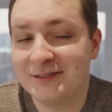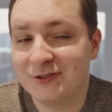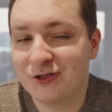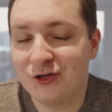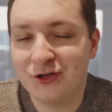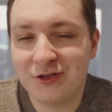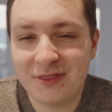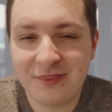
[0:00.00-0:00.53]

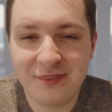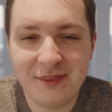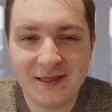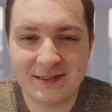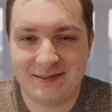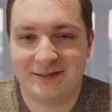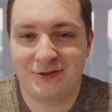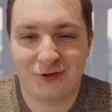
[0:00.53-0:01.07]
Could
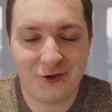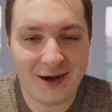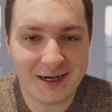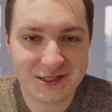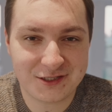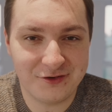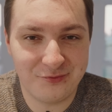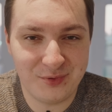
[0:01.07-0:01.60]
this
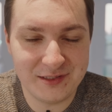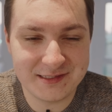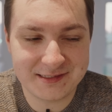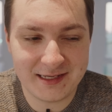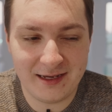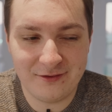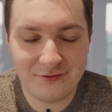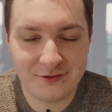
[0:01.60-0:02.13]
crash have been
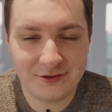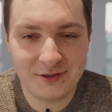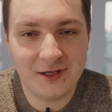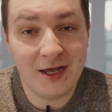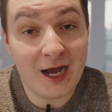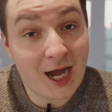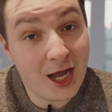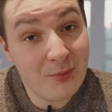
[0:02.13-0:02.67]
saved?
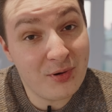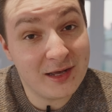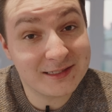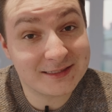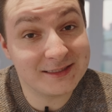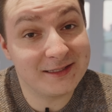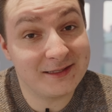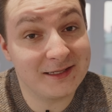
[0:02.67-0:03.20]
I
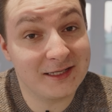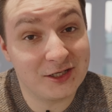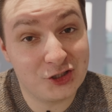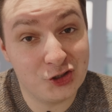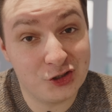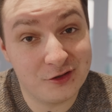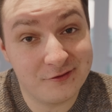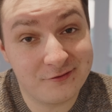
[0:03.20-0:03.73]
personally think it
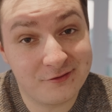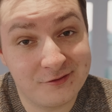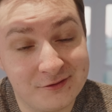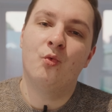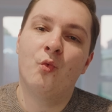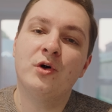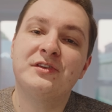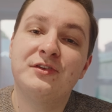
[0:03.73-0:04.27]
could have.
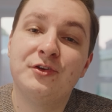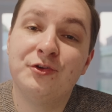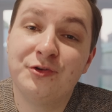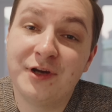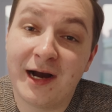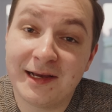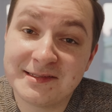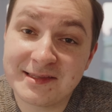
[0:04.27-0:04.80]
What do you
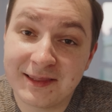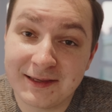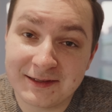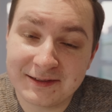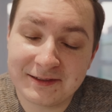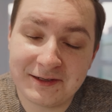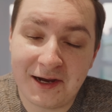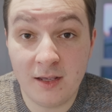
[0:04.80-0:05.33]
guys
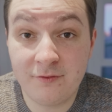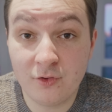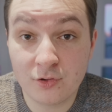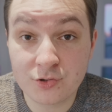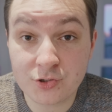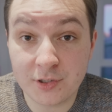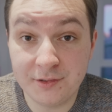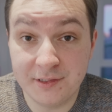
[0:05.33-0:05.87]
think? If you're
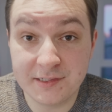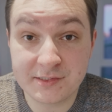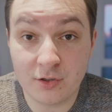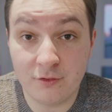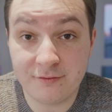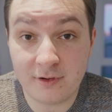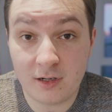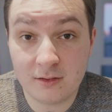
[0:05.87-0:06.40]
enjoying this
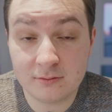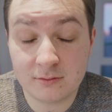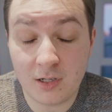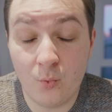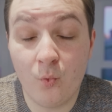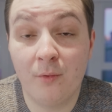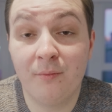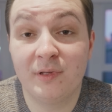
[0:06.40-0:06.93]
so far
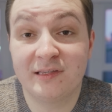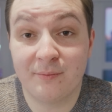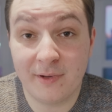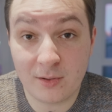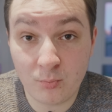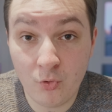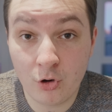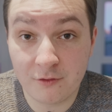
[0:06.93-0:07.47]
and want me to
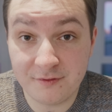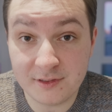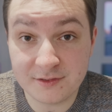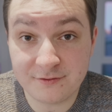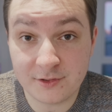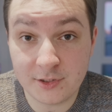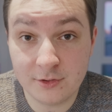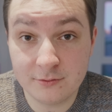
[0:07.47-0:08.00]
make more of these
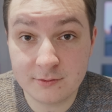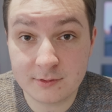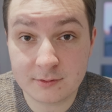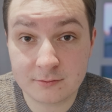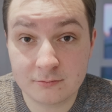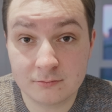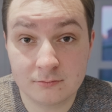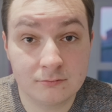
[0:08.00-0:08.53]
videos,
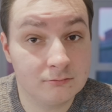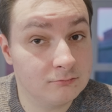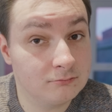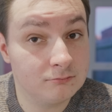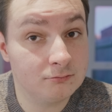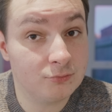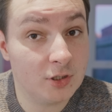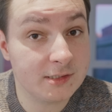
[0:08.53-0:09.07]

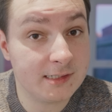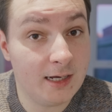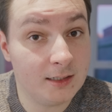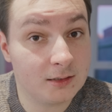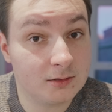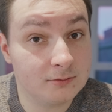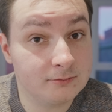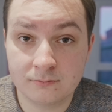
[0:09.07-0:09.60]
press
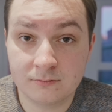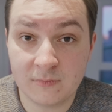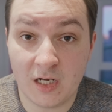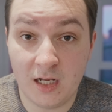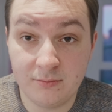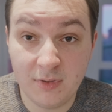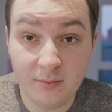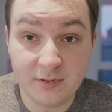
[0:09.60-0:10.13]
like
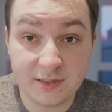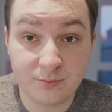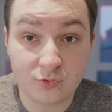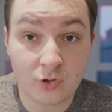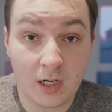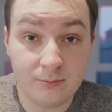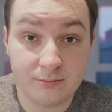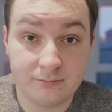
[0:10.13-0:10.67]
and maybe
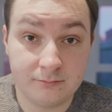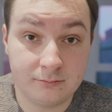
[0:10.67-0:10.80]
subscribe.